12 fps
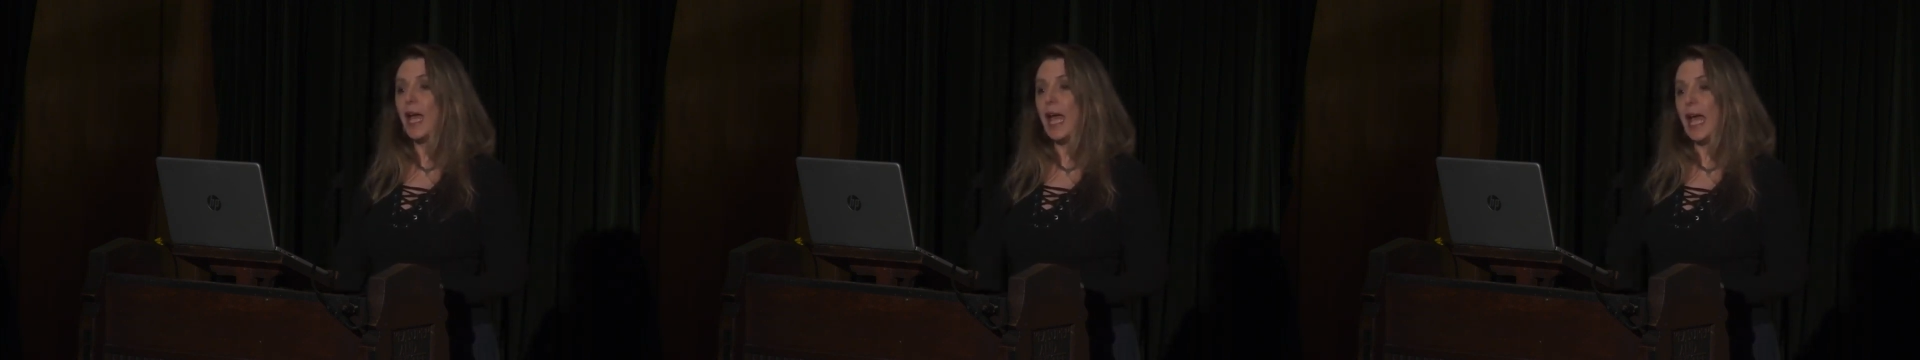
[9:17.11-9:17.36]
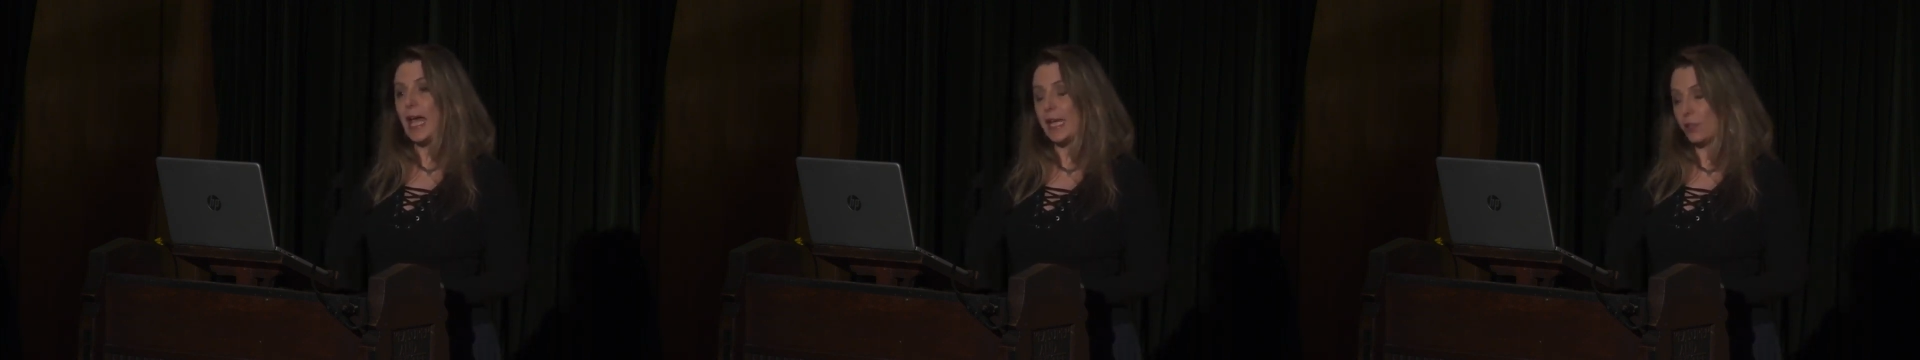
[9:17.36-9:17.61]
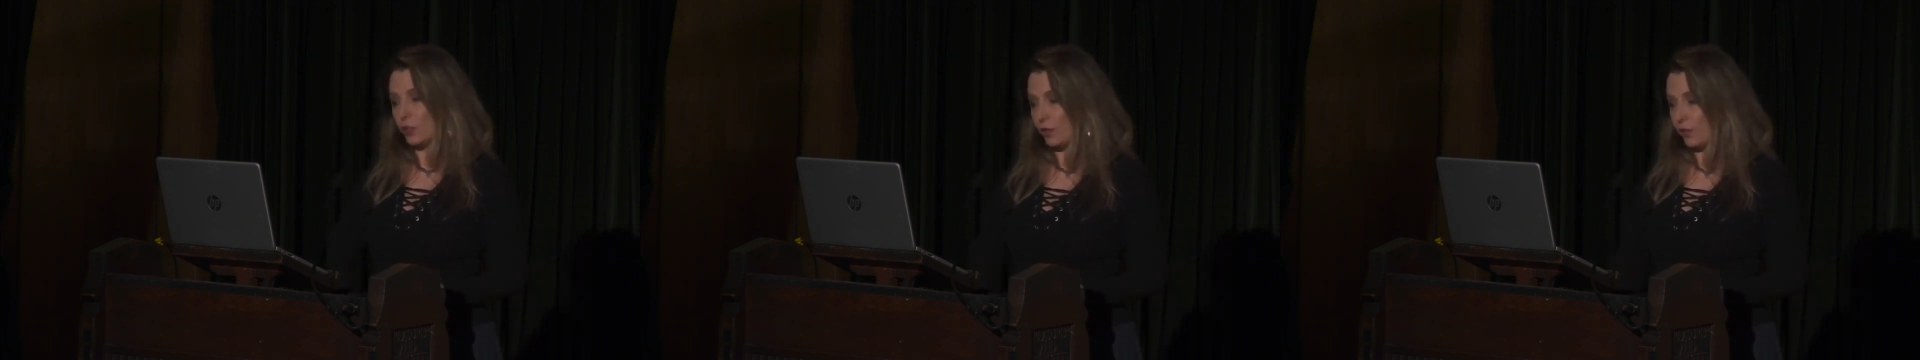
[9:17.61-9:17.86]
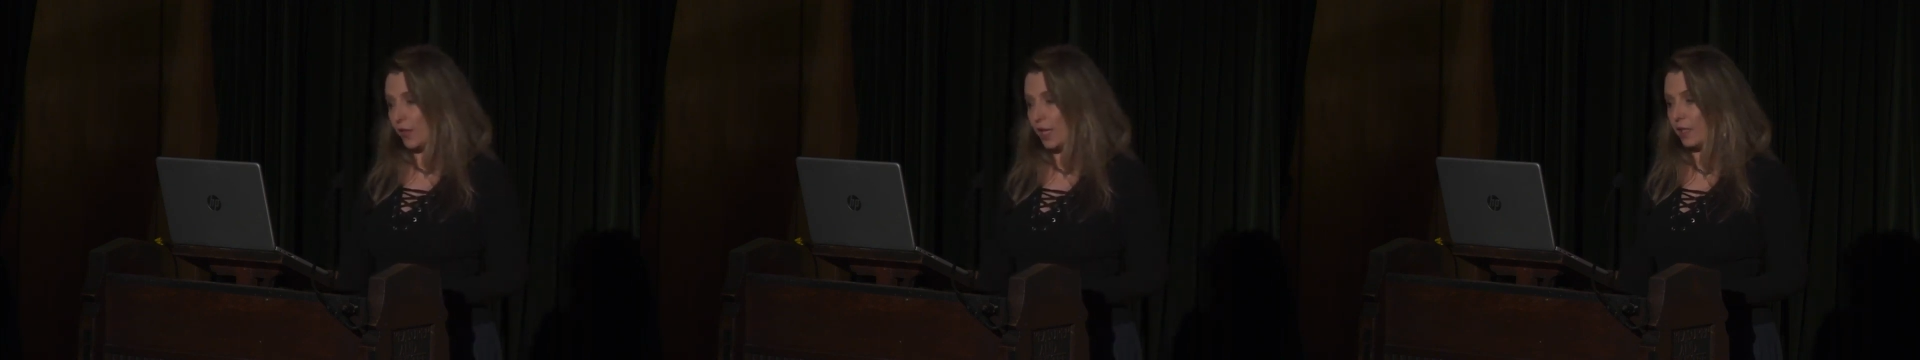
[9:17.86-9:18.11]
and
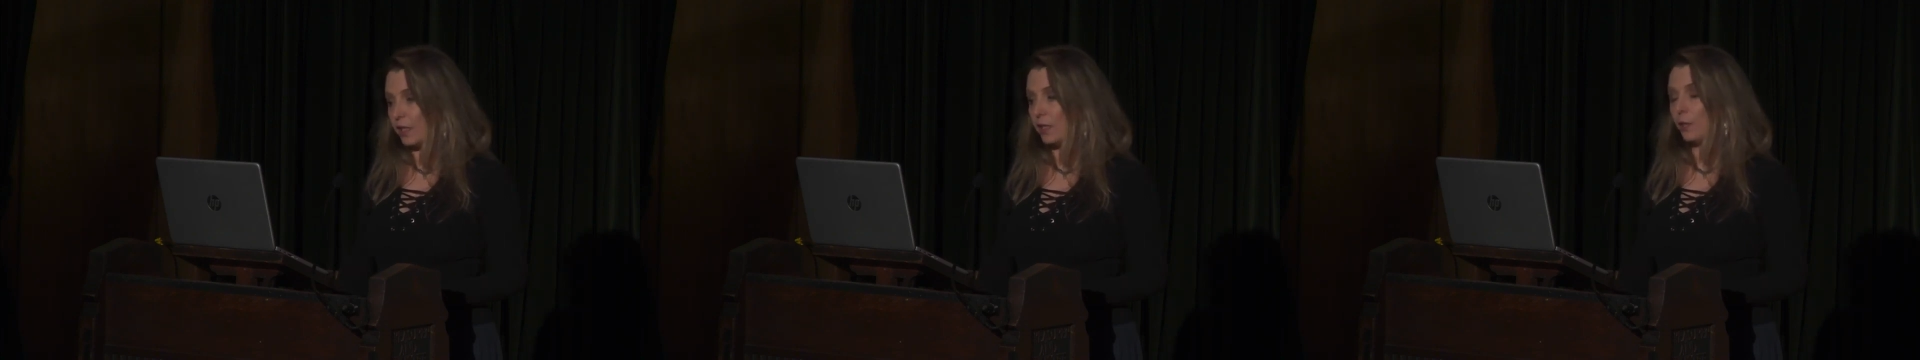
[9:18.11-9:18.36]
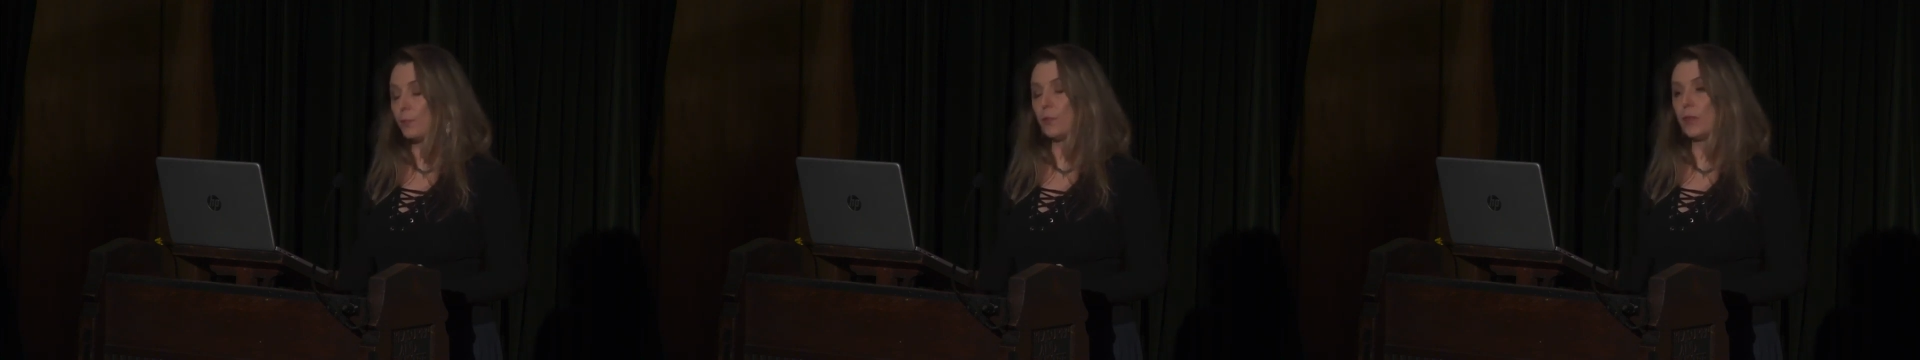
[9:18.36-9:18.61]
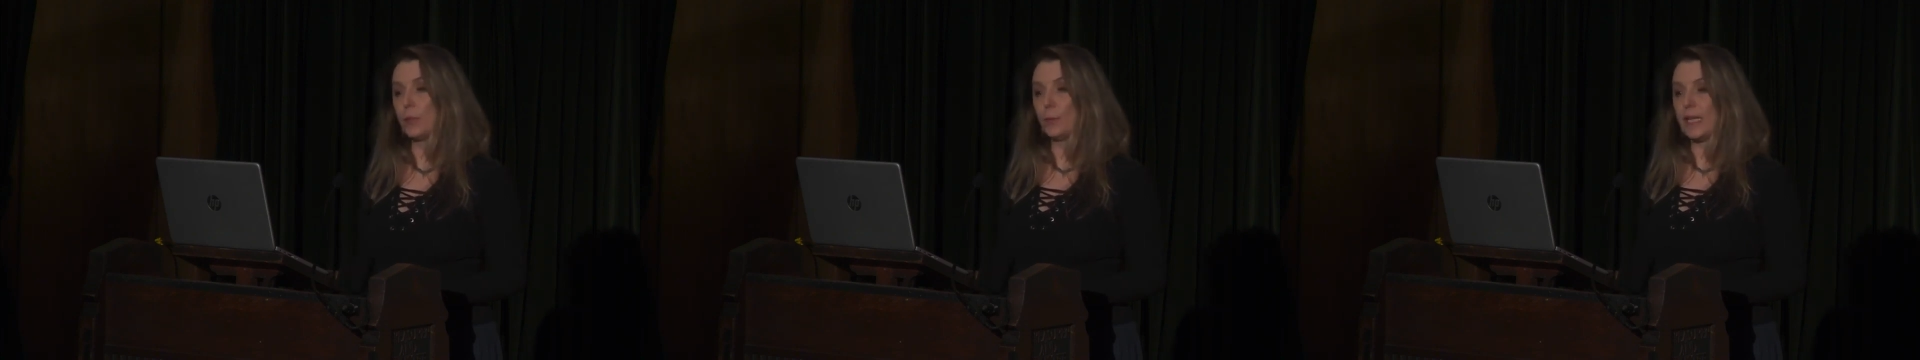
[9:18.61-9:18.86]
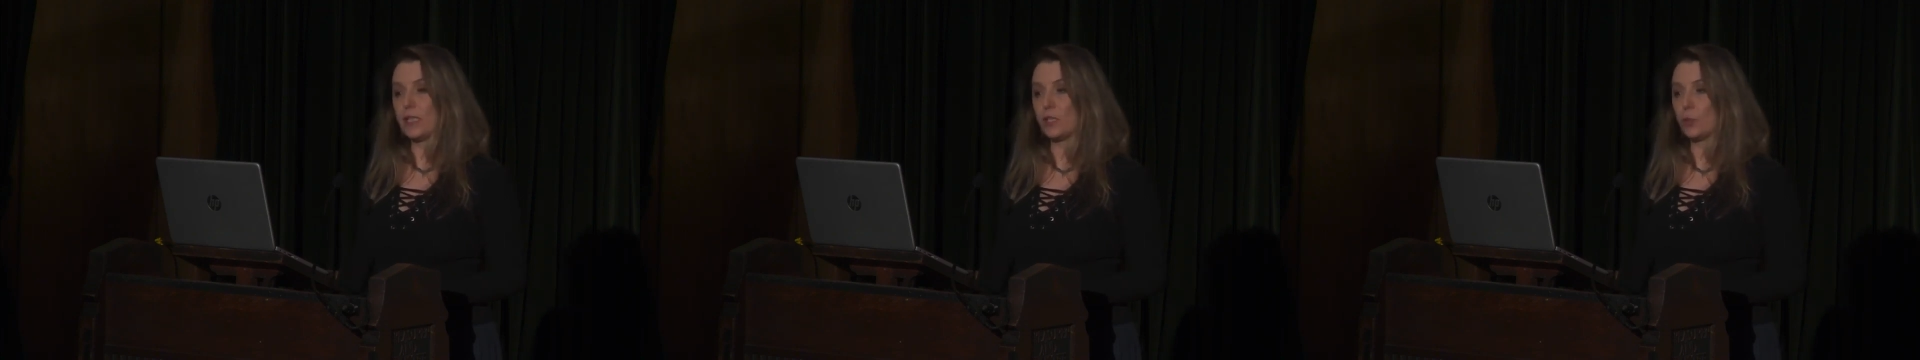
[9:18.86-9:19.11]
then the
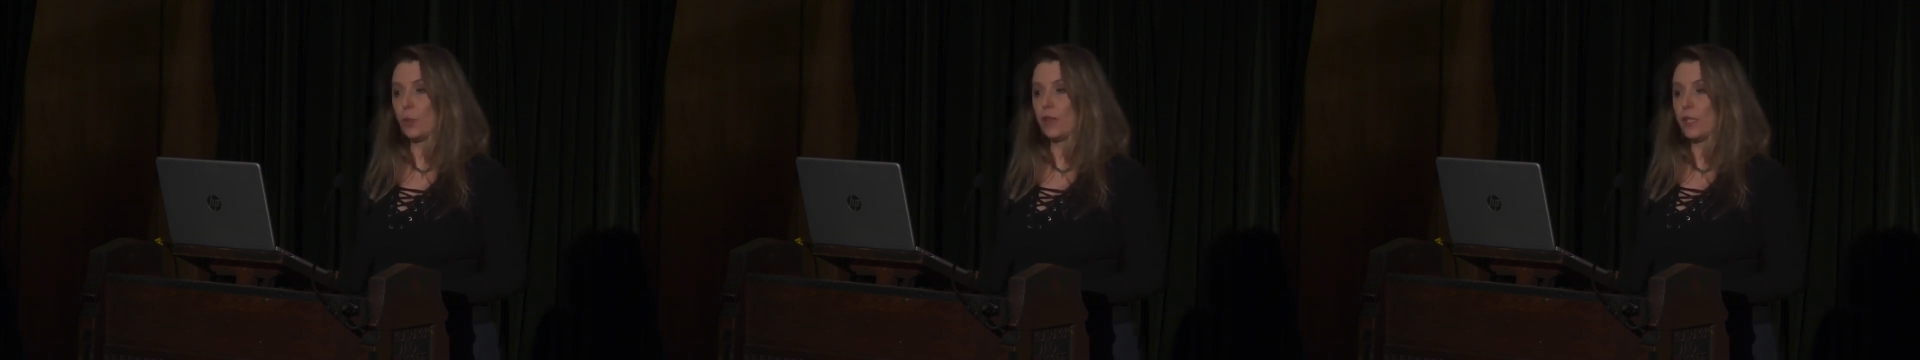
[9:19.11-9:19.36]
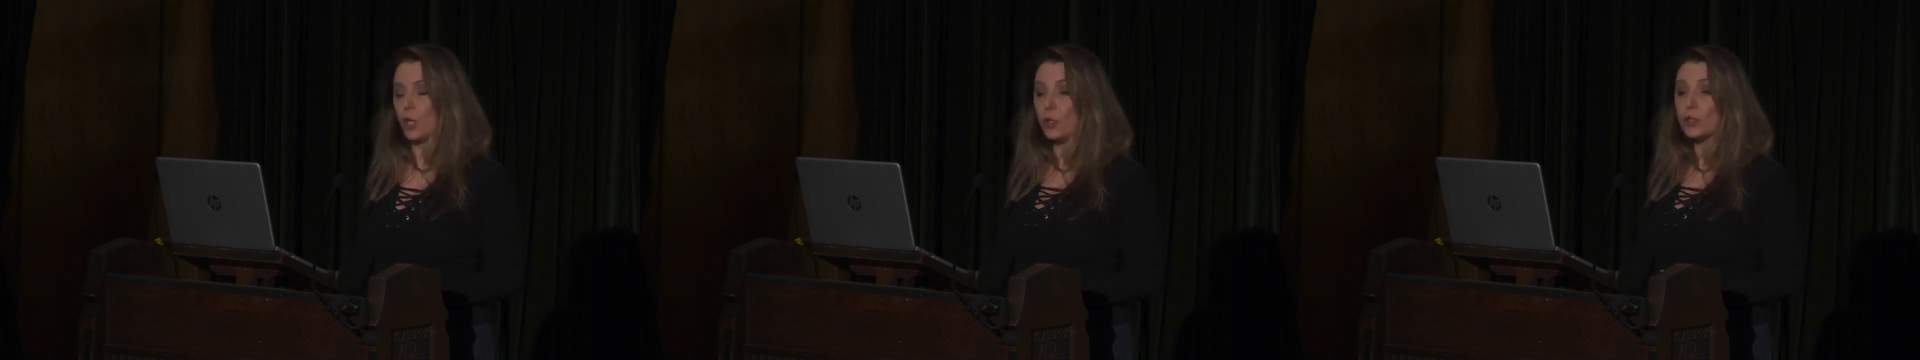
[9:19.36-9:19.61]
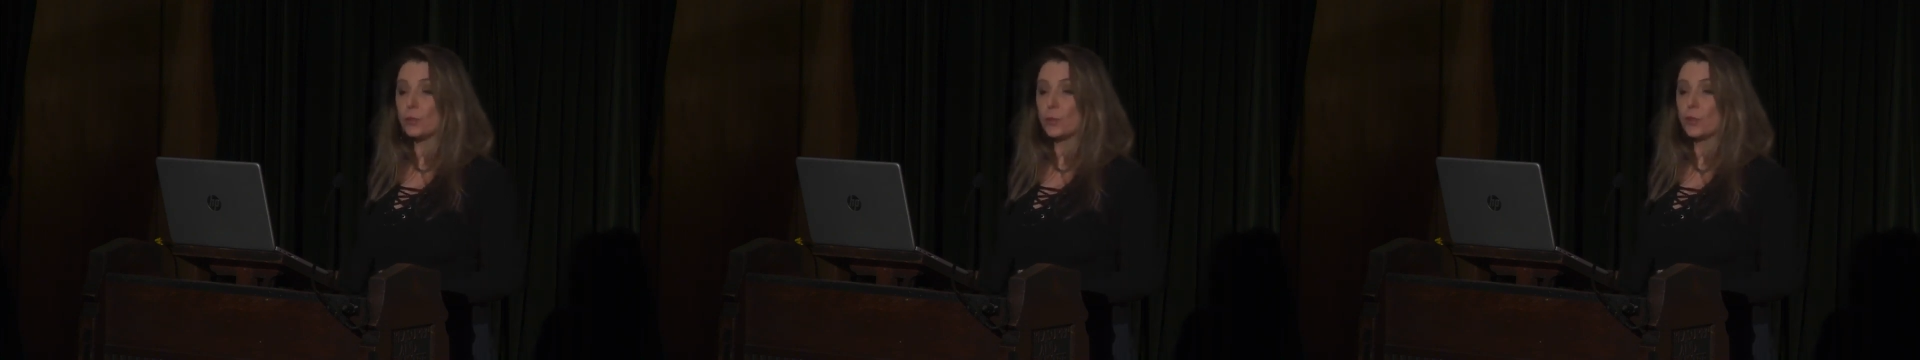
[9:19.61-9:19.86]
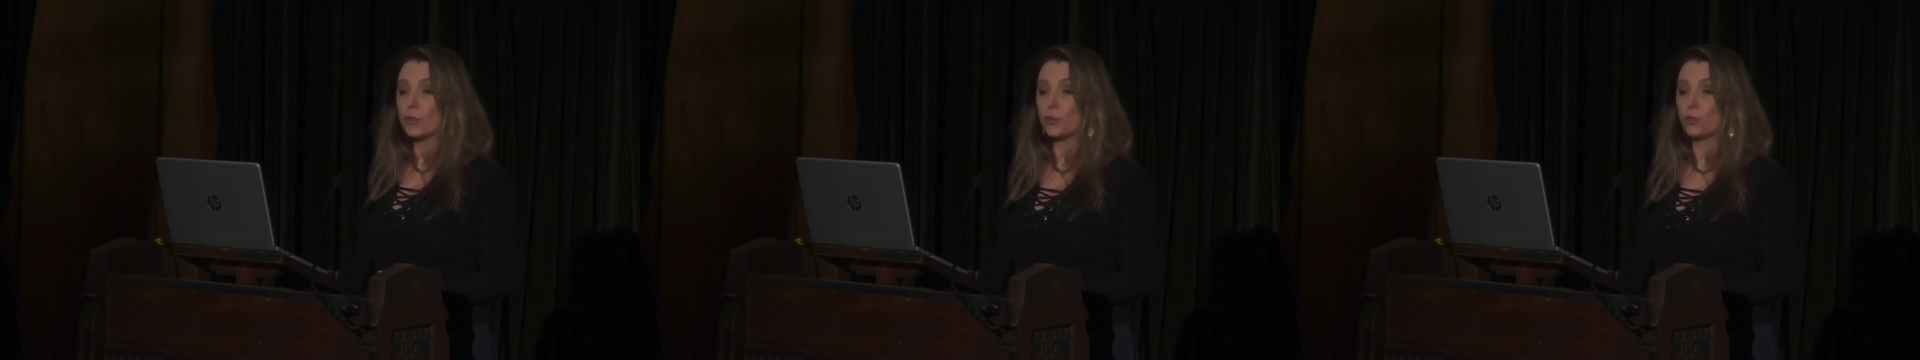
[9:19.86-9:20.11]
places where the
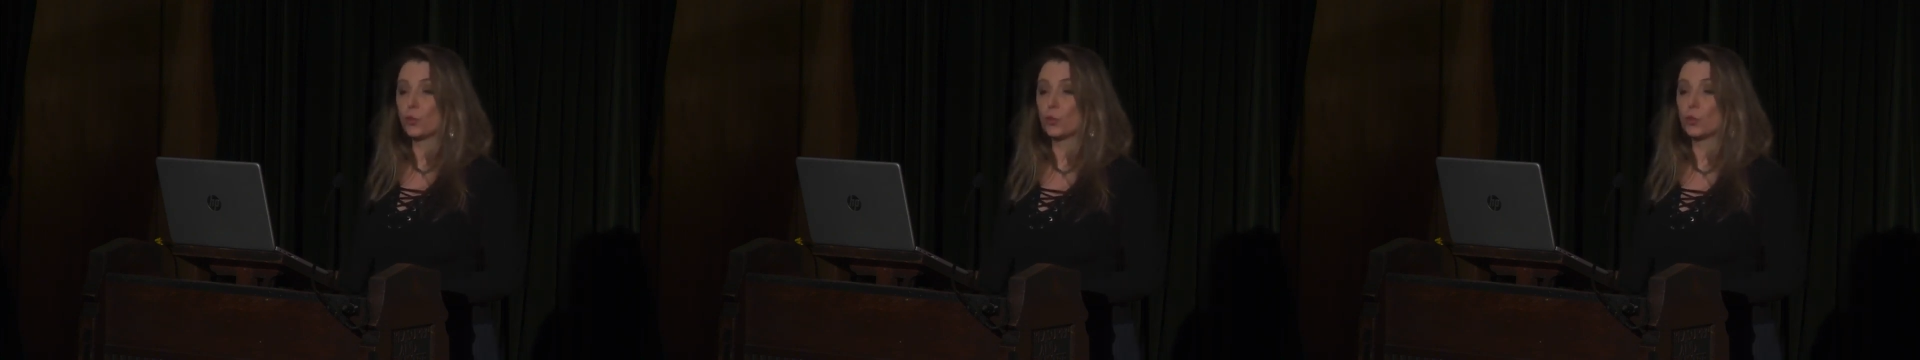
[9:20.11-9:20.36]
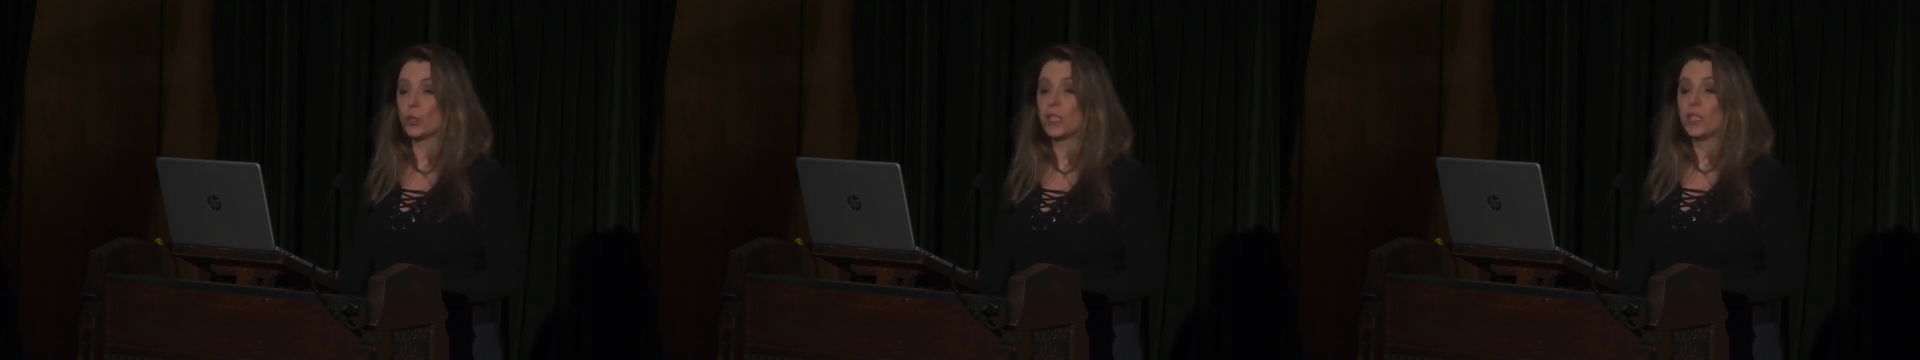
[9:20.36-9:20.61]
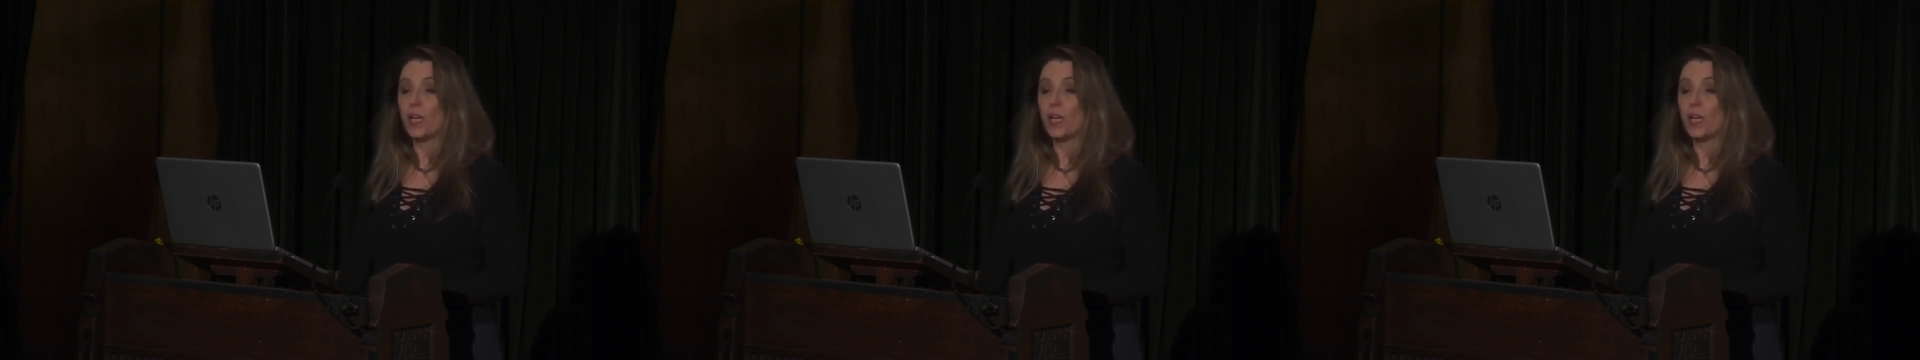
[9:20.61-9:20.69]
Ottomans ruled,